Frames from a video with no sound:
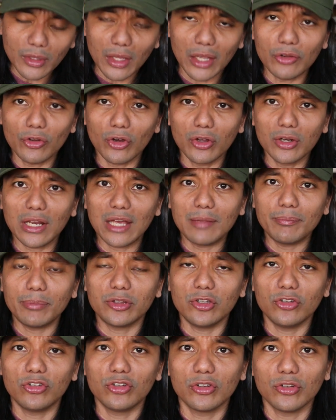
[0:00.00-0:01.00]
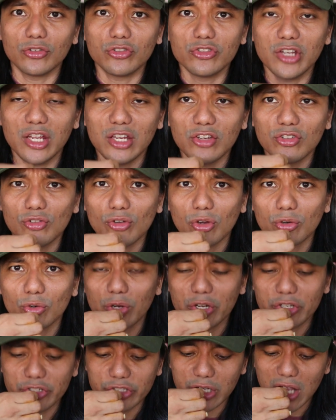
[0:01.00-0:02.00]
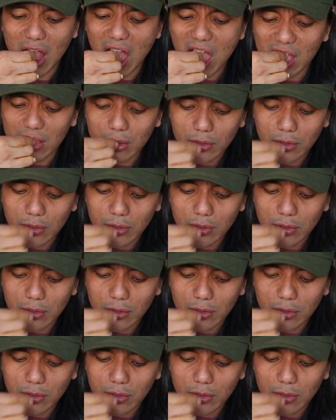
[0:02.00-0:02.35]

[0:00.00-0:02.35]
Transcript: An online petition on change.org,